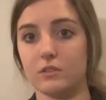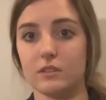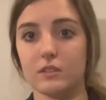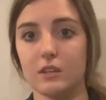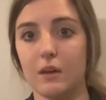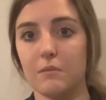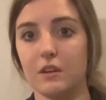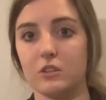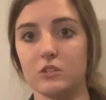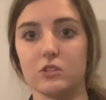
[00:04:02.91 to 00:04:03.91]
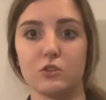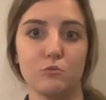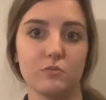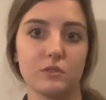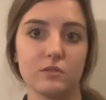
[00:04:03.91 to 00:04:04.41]
same and it just
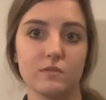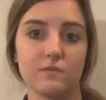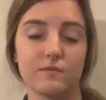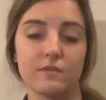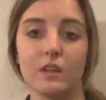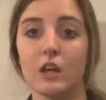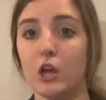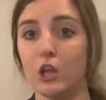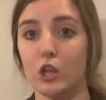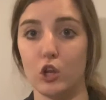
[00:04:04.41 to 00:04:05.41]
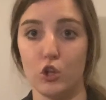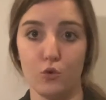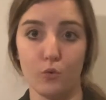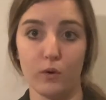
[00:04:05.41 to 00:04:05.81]
scoops. New.